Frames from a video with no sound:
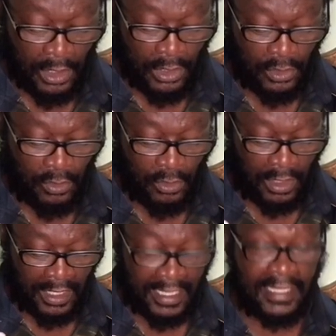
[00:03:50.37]
Your
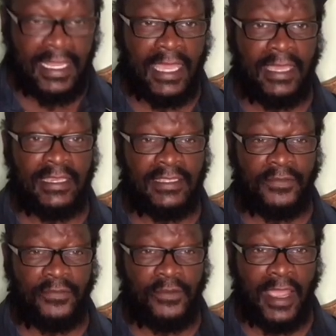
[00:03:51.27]
lucky day is
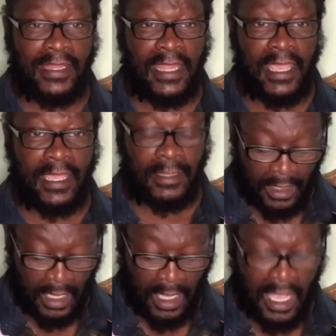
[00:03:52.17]
Friday,
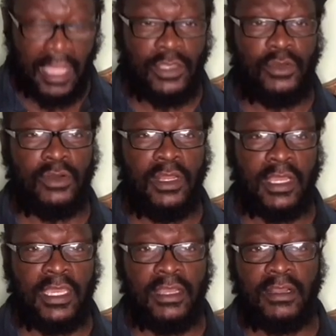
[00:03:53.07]
and your
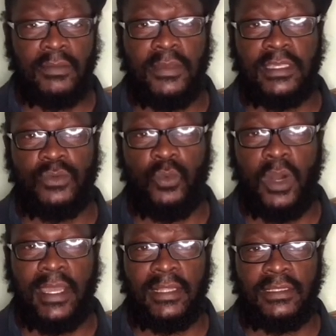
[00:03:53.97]
lucky herb is
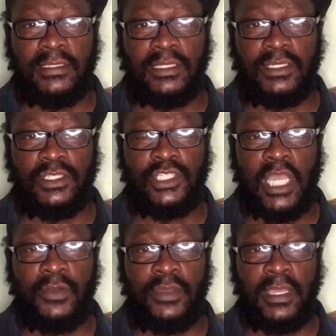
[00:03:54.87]
wild
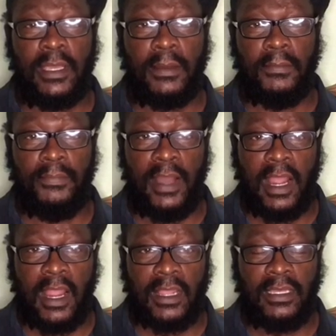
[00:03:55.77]
cherry
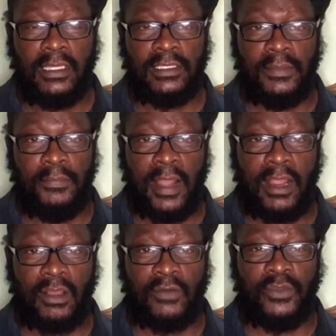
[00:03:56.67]
bark, the
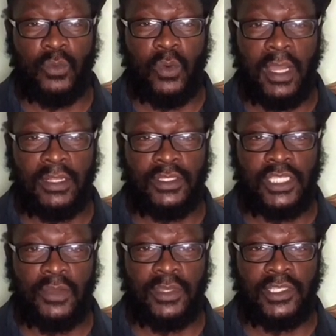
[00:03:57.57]
bark of the wild
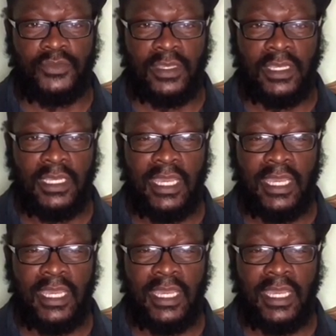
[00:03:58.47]
cherry tree.